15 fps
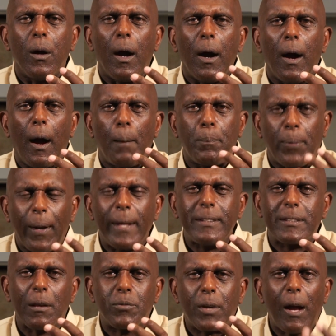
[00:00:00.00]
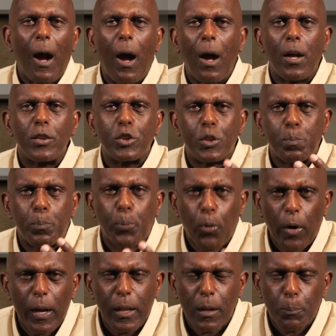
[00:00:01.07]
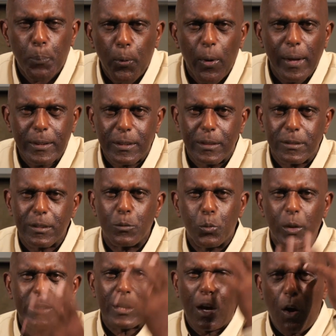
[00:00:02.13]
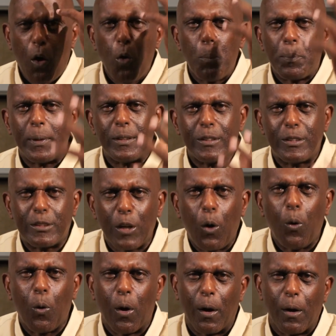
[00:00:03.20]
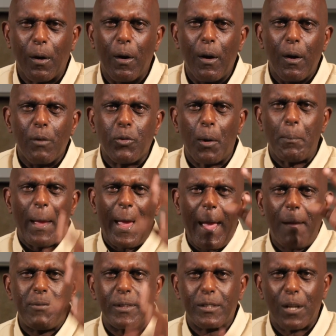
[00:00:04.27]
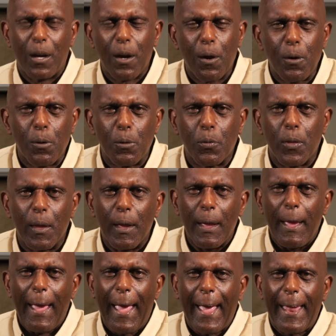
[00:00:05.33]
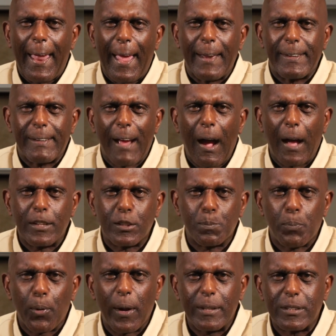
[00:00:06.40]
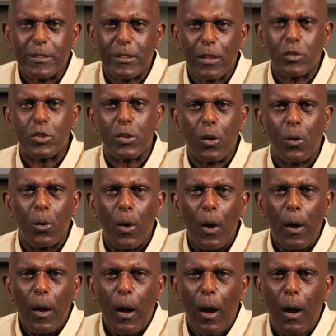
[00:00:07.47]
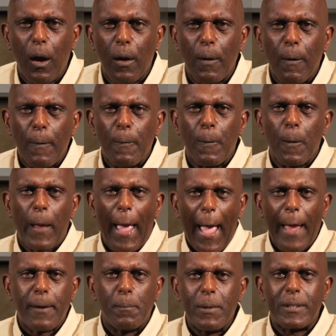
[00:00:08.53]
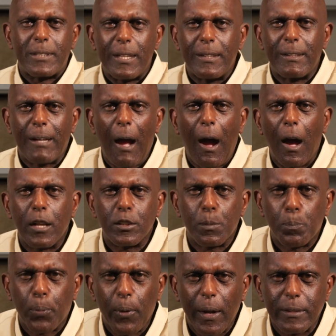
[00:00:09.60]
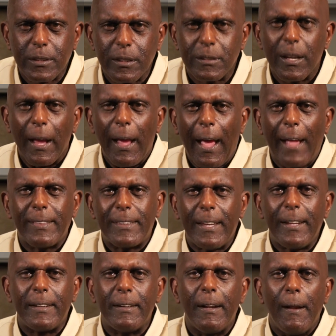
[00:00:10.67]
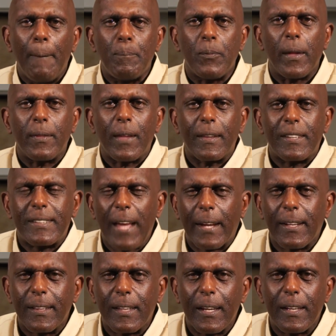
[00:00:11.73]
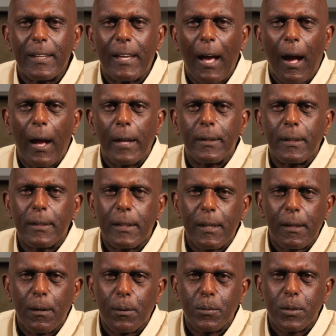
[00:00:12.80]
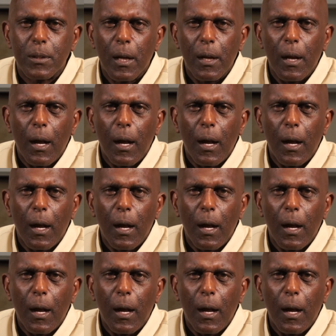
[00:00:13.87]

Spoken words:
a place of God's presence. It was an open door from heaven to earth and God's presence. And so Adam is in God's presence. And then the second thing God gives